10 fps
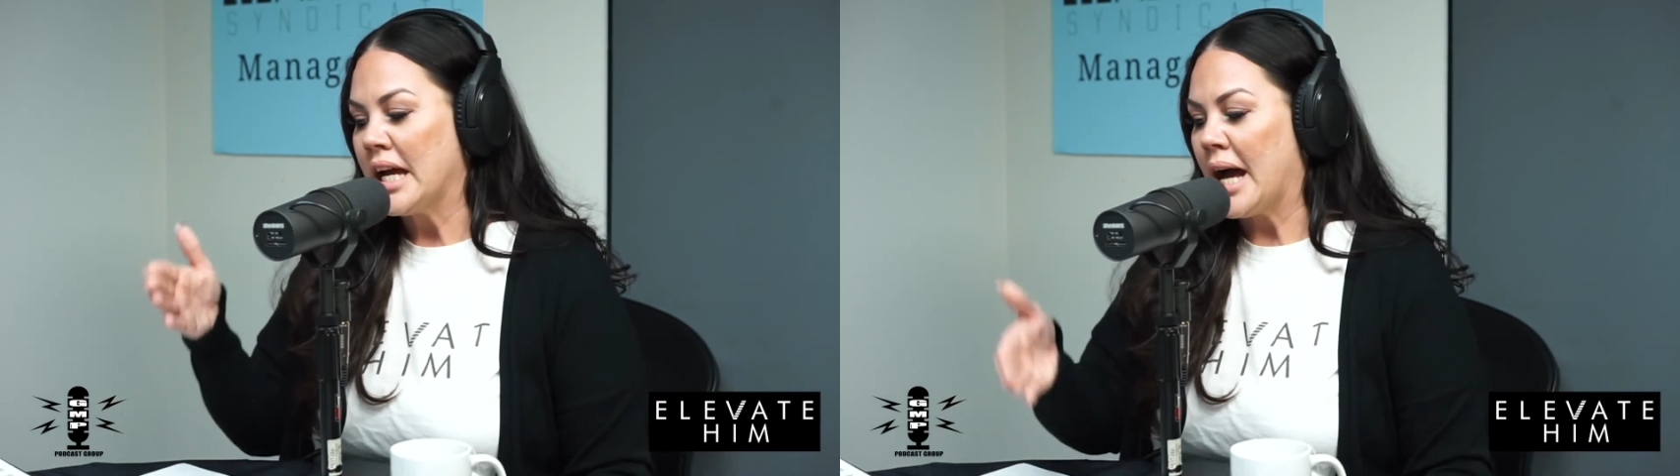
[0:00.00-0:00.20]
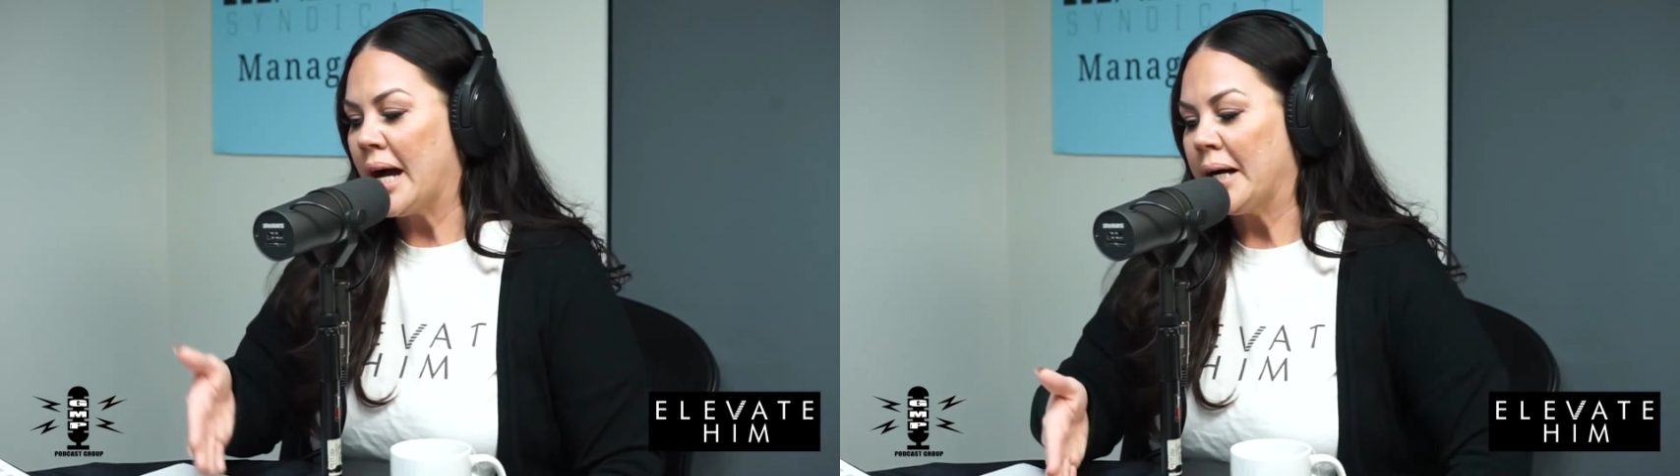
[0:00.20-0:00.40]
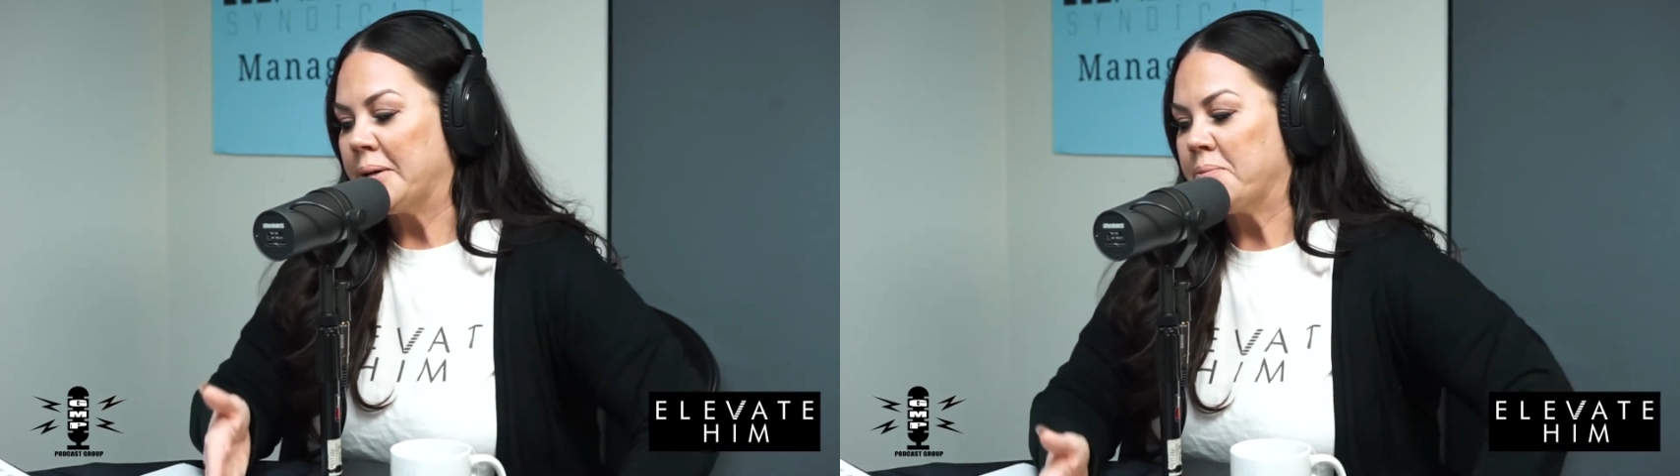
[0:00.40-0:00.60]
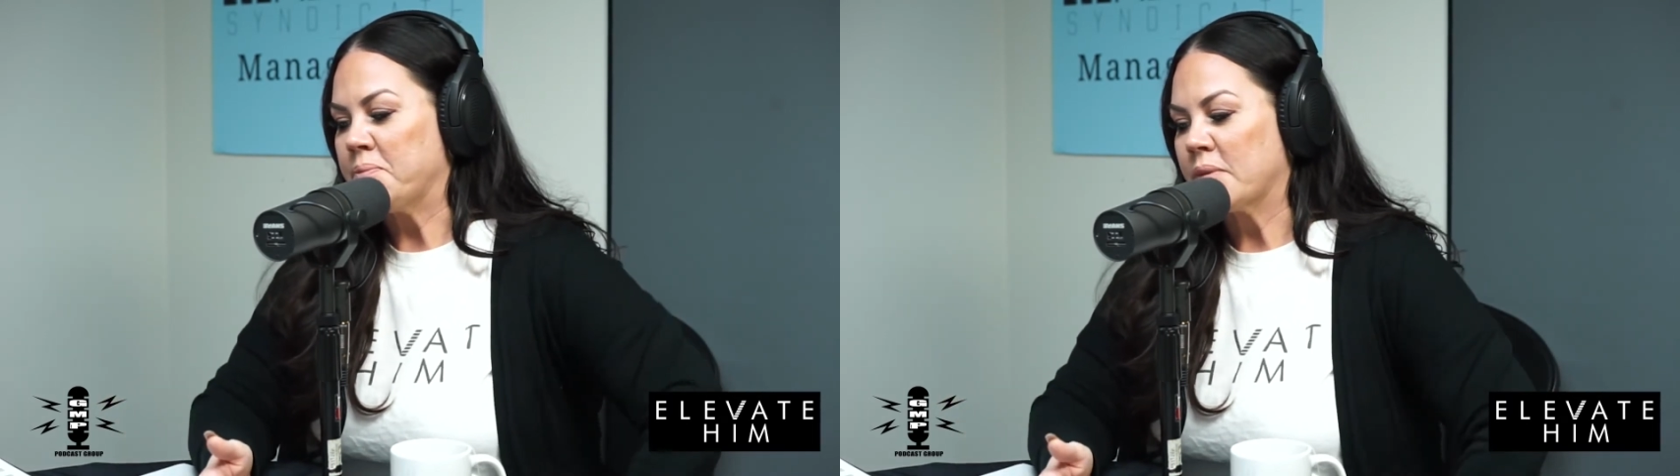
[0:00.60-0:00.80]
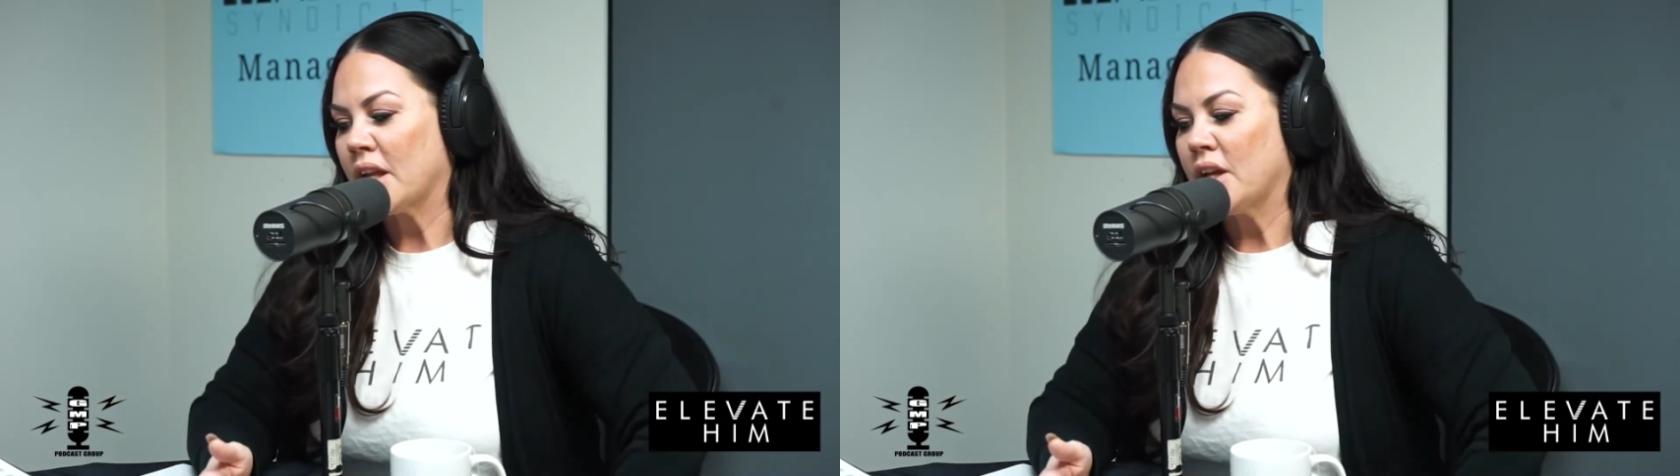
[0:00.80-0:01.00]

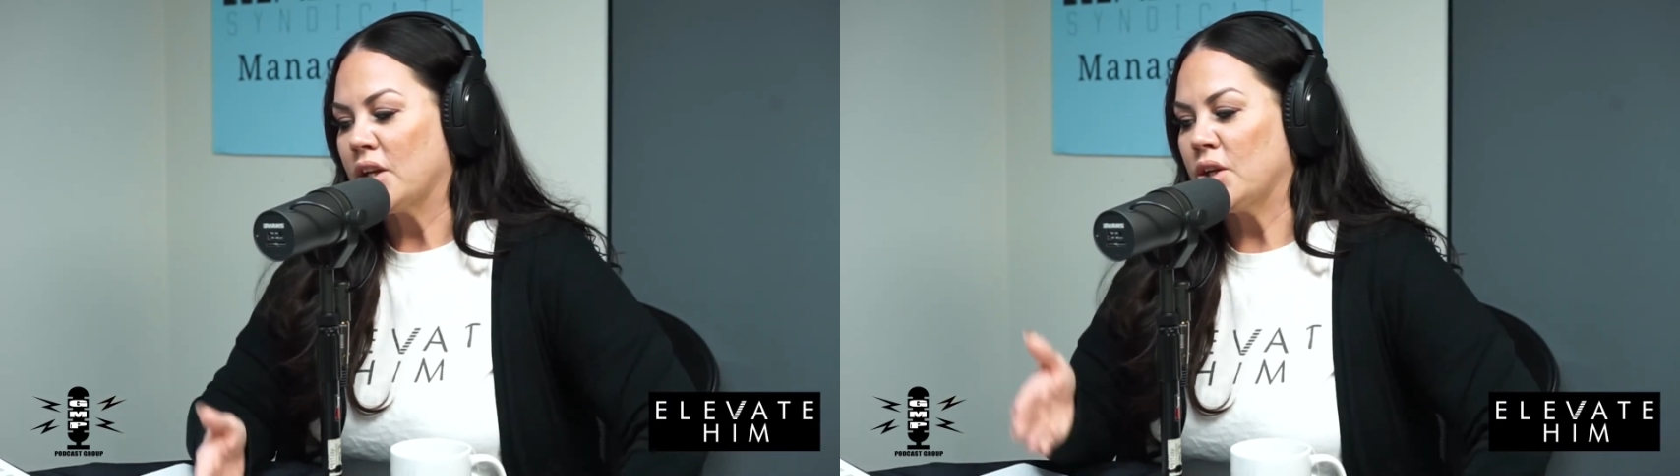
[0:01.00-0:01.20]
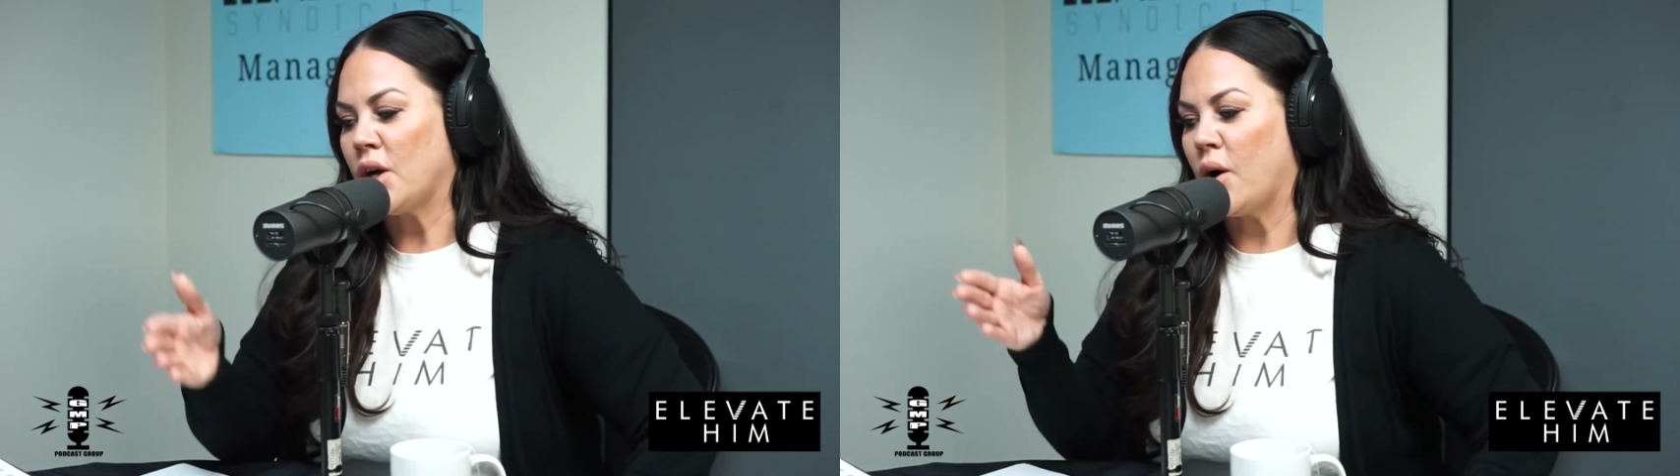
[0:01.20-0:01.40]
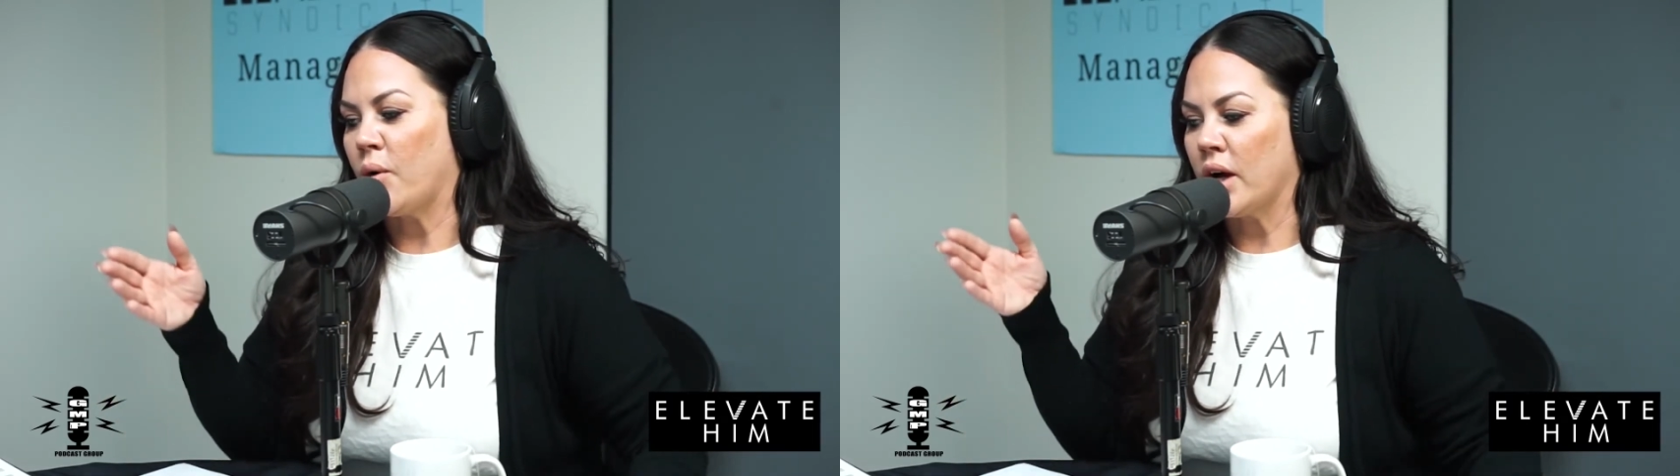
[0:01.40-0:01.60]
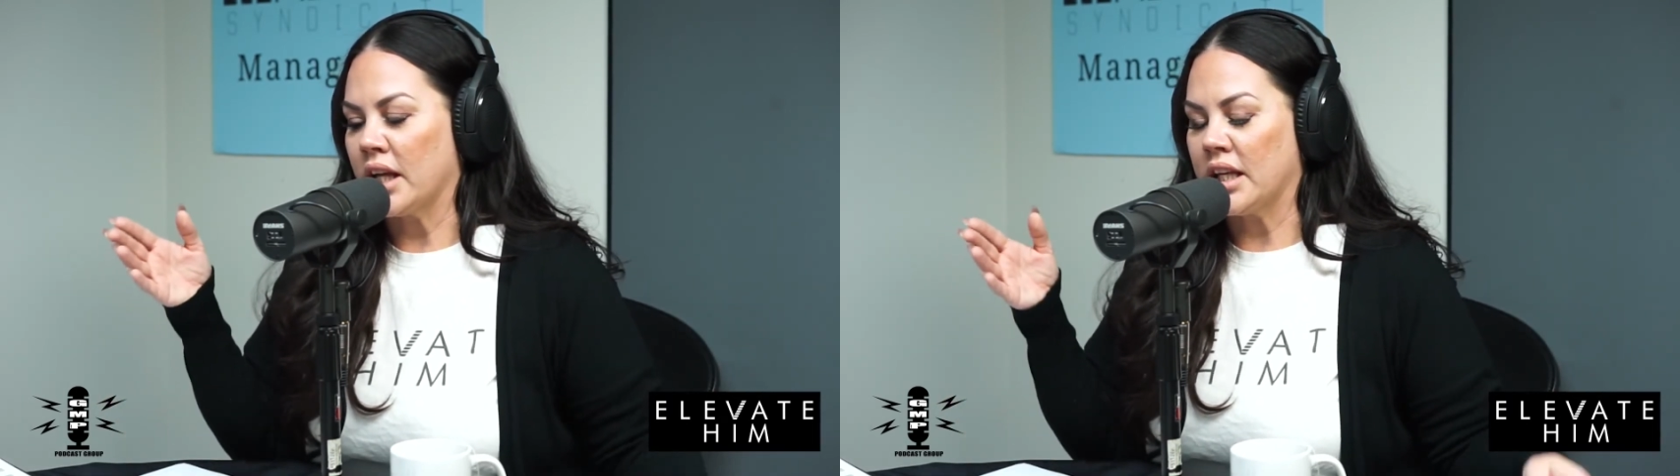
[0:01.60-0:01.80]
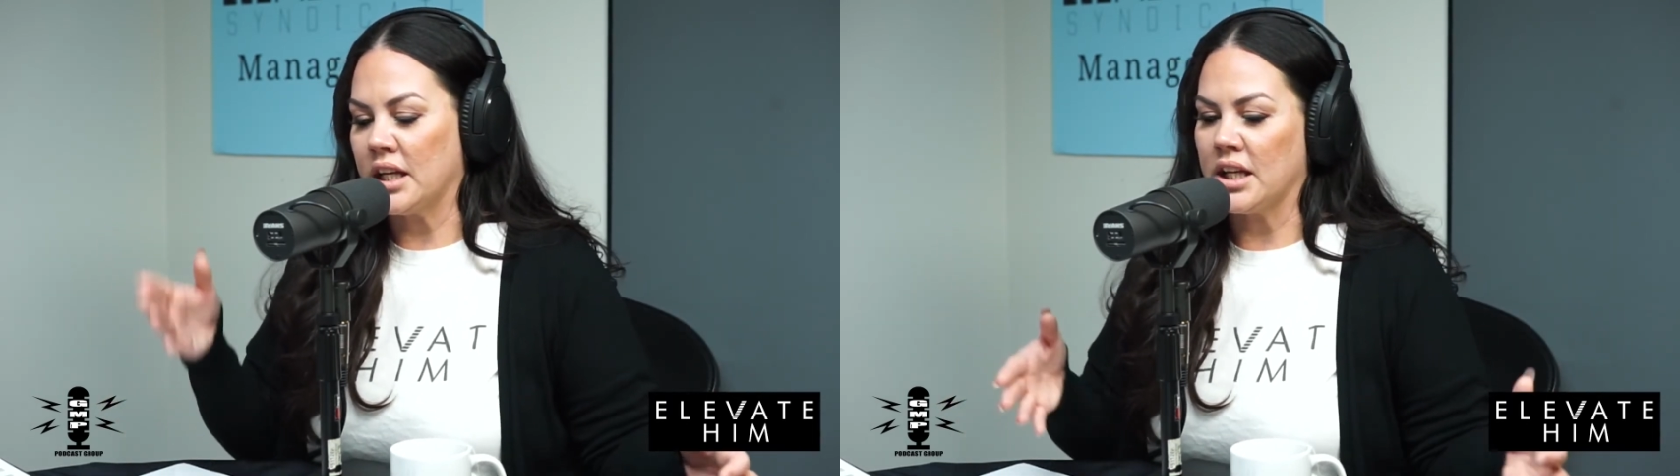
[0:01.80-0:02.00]

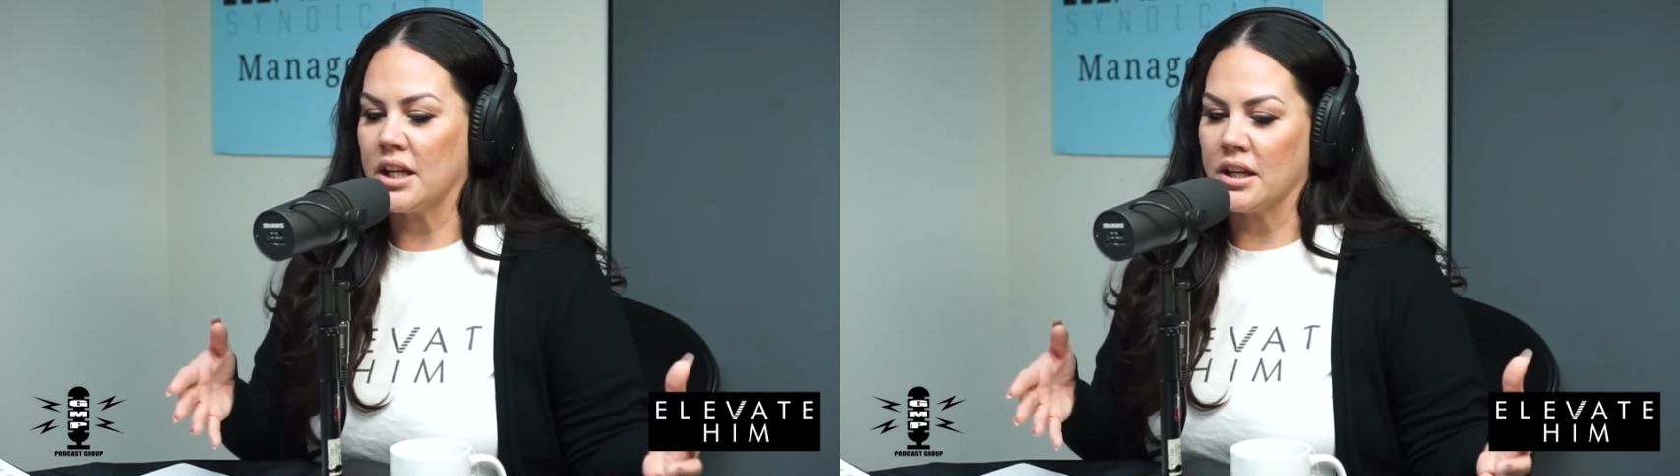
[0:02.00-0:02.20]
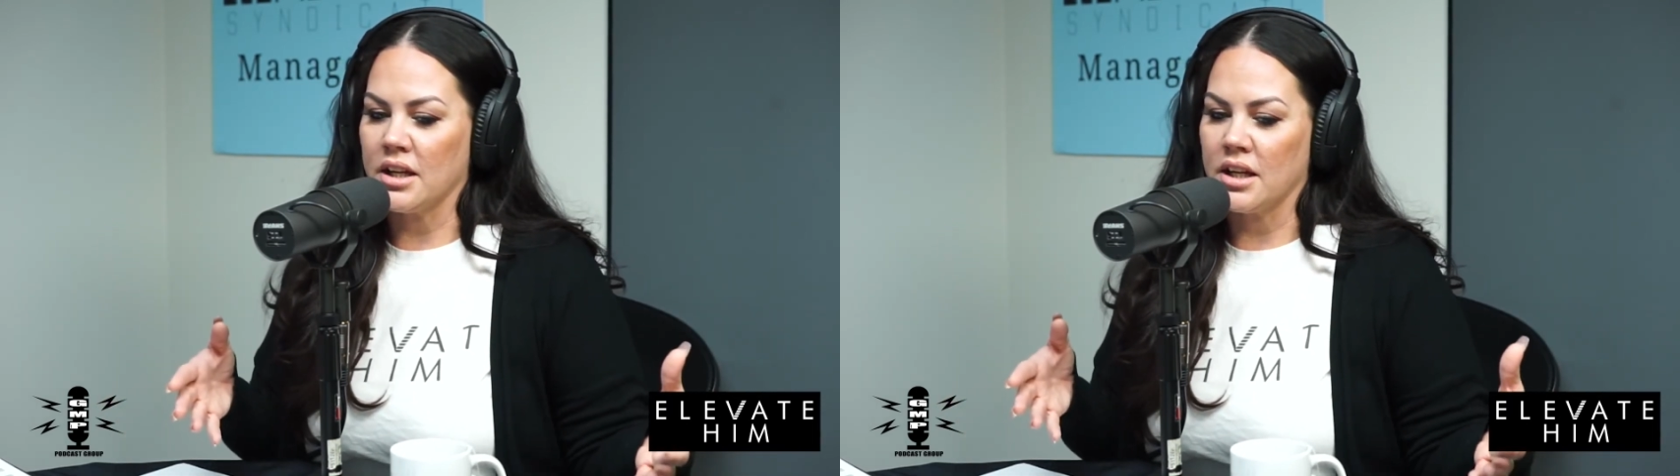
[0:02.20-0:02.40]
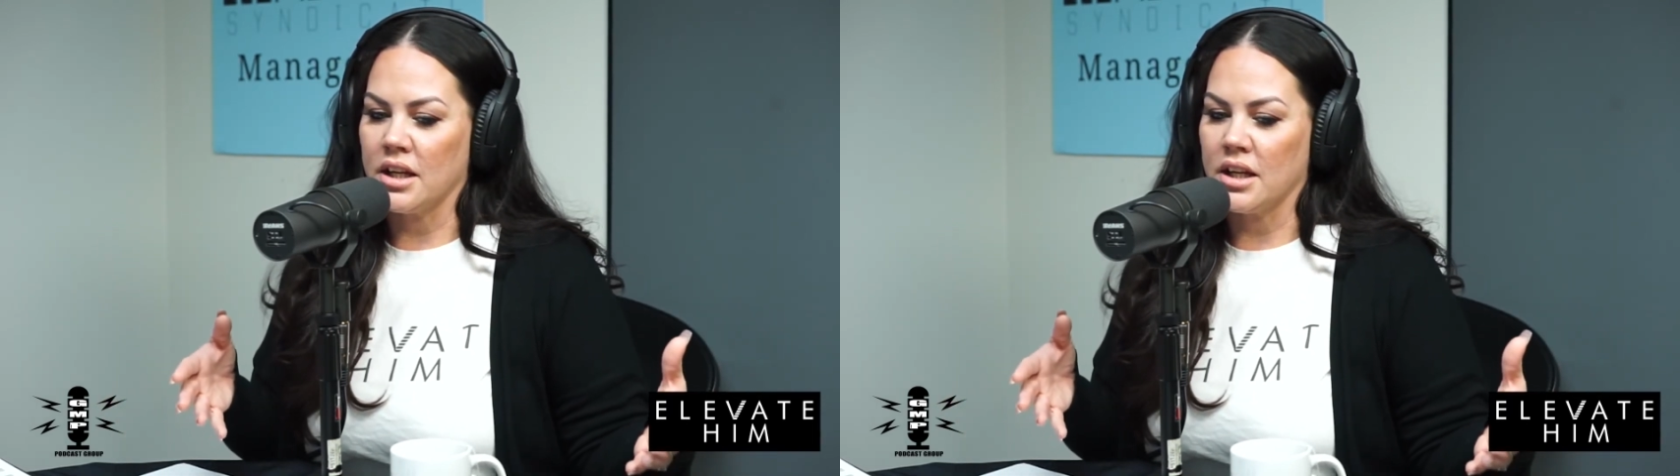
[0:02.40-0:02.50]
getting